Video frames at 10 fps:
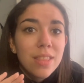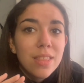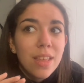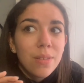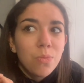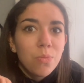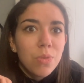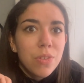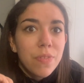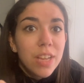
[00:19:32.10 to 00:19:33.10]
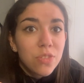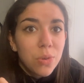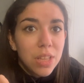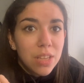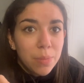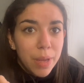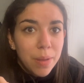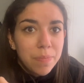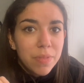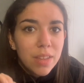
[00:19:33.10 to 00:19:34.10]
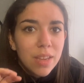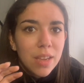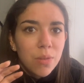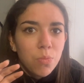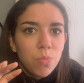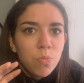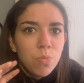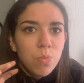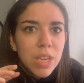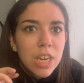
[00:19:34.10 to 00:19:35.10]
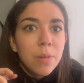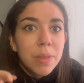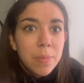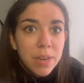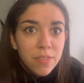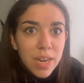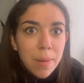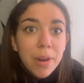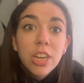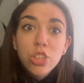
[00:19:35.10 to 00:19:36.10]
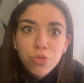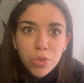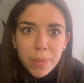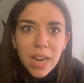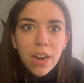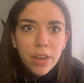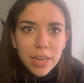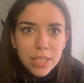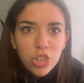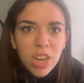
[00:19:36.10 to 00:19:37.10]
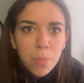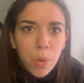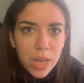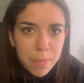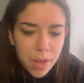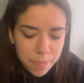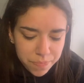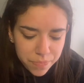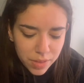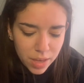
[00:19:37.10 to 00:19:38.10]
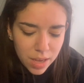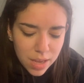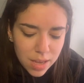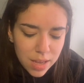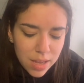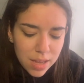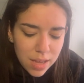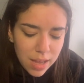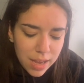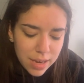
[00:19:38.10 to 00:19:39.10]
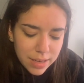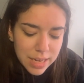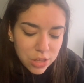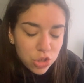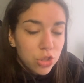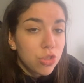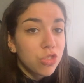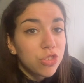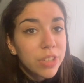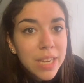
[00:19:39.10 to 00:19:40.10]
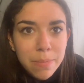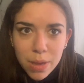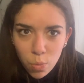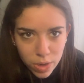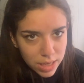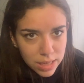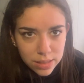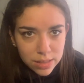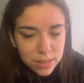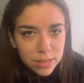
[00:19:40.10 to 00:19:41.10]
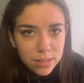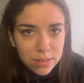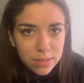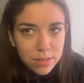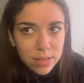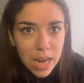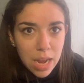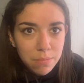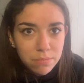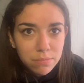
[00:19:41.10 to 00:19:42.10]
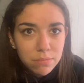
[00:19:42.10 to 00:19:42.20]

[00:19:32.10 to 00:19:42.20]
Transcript: Then we fast forward a little bit, and we hear him in the middle of the nightmare, and his roommate, Eric, is trying to wake him up. And he's screaming Whitney's name.